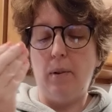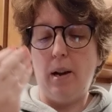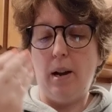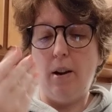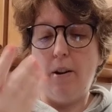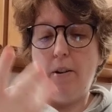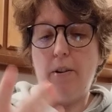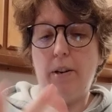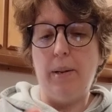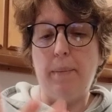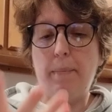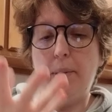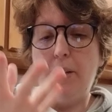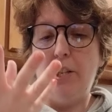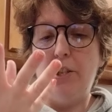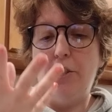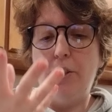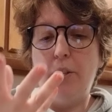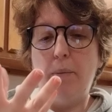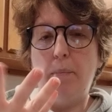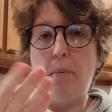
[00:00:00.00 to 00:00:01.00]
I already
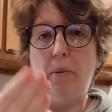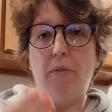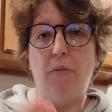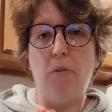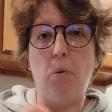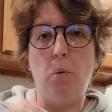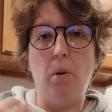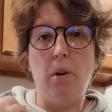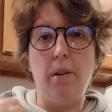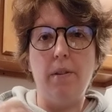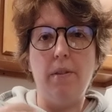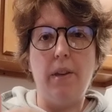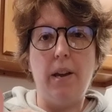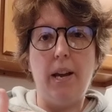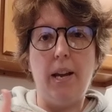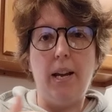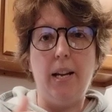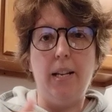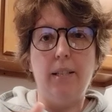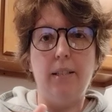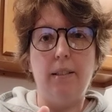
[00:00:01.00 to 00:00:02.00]
mentioned before
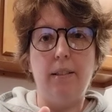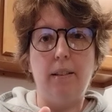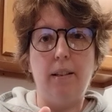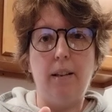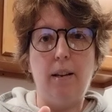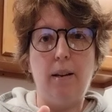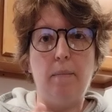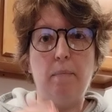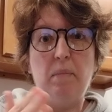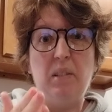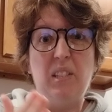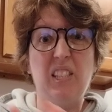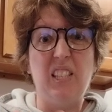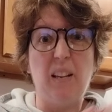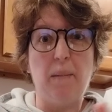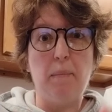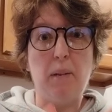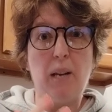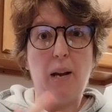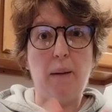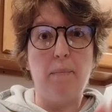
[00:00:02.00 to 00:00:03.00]
that
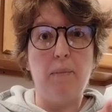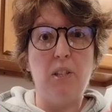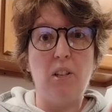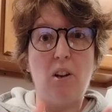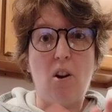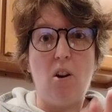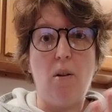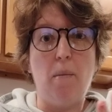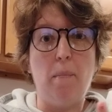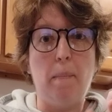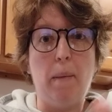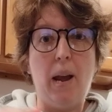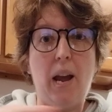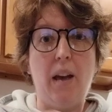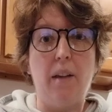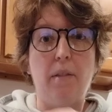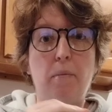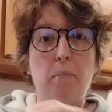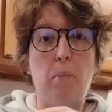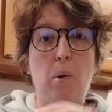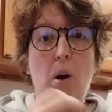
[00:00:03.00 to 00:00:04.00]
sometimes our
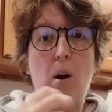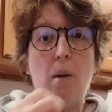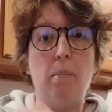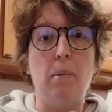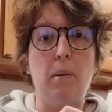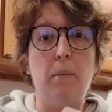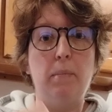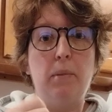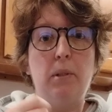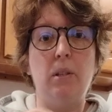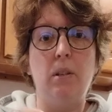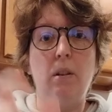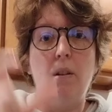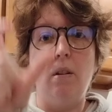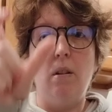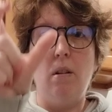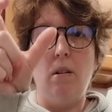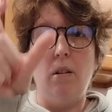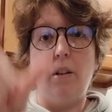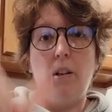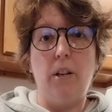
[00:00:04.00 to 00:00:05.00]
math problems
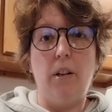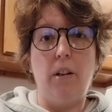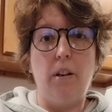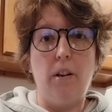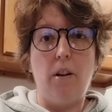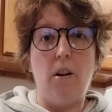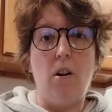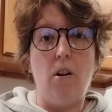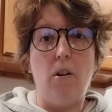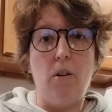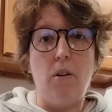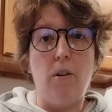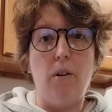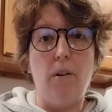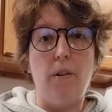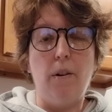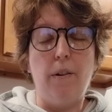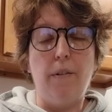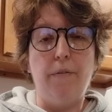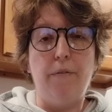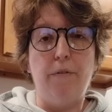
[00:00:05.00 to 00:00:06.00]

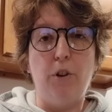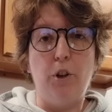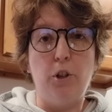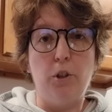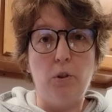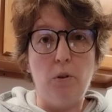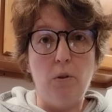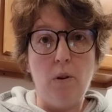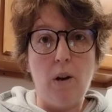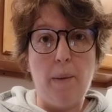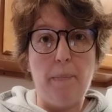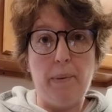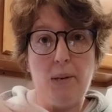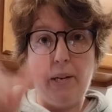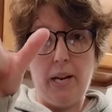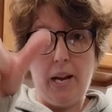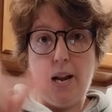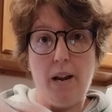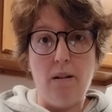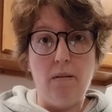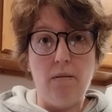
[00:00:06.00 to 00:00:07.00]
are vertical, up
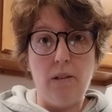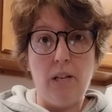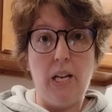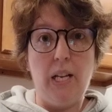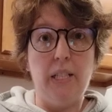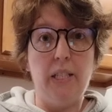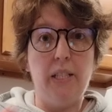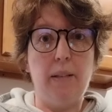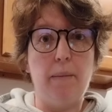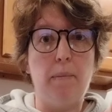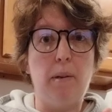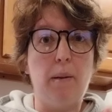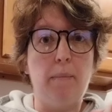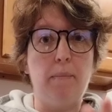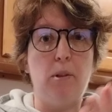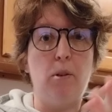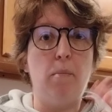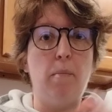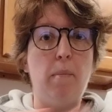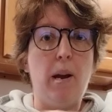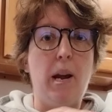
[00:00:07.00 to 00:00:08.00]
and down, and
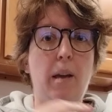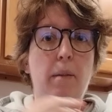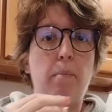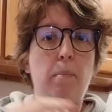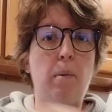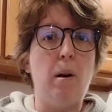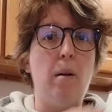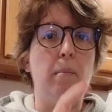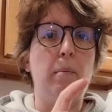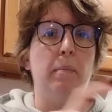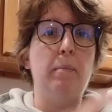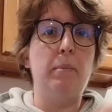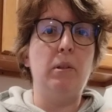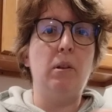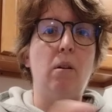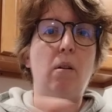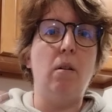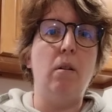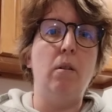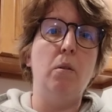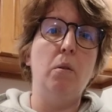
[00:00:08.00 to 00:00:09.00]
sometimes our math problems
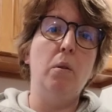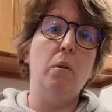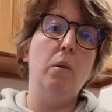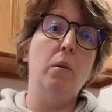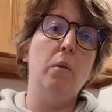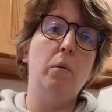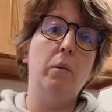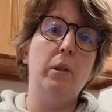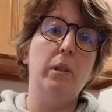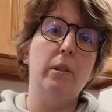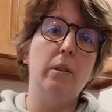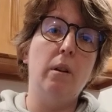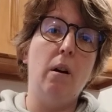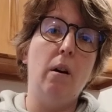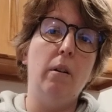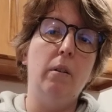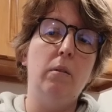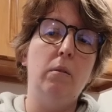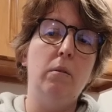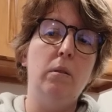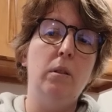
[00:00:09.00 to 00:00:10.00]
are
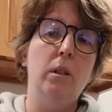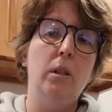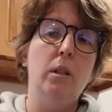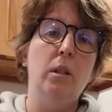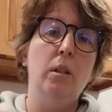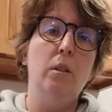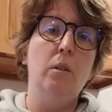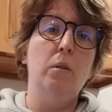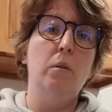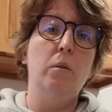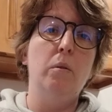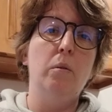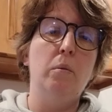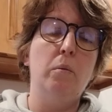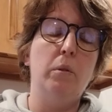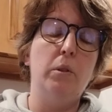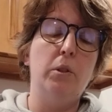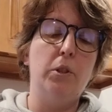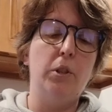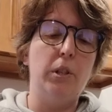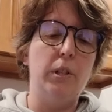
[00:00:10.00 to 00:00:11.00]
horizontal,
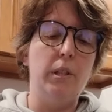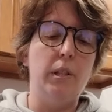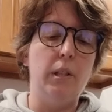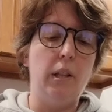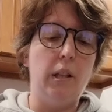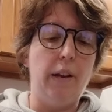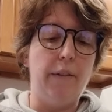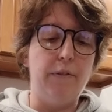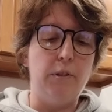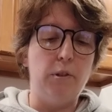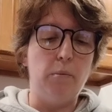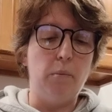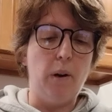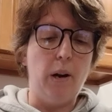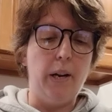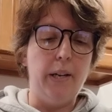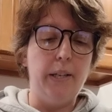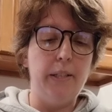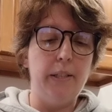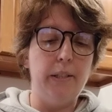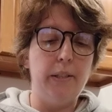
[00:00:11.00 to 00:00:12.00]
which is left to
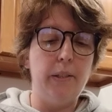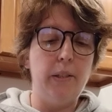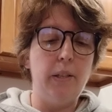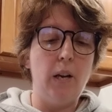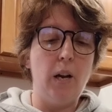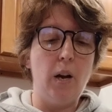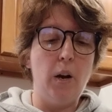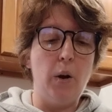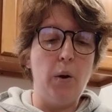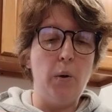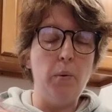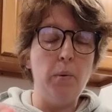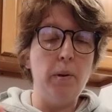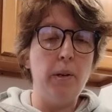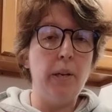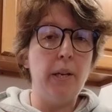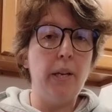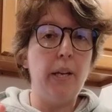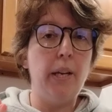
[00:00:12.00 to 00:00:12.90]
right. So